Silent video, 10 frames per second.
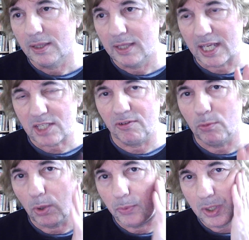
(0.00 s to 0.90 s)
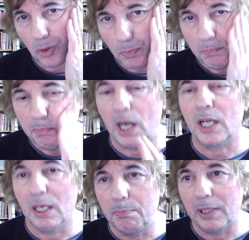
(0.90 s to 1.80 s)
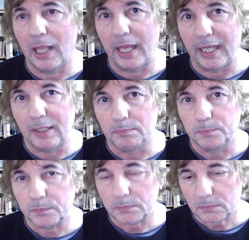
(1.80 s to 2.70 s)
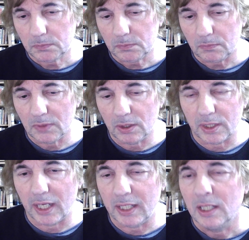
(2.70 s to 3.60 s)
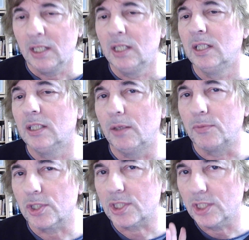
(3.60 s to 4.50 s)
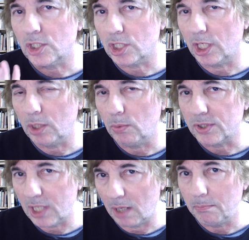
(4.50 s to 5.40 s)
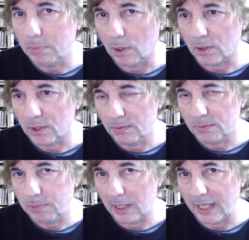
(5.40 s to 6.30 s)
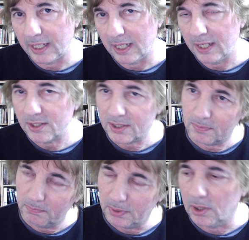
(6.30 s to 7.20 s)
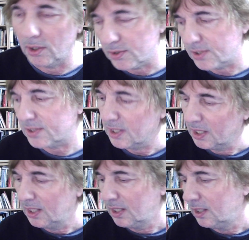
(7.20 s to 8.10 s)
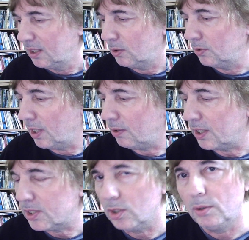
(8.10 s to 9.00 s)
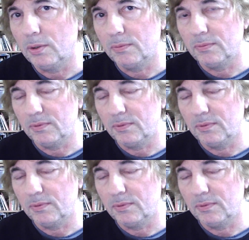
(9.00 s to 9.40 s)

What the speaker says: that's for what we call pucker playing. Okay, now I'm just going to show you what tongue block playing is, because although I taught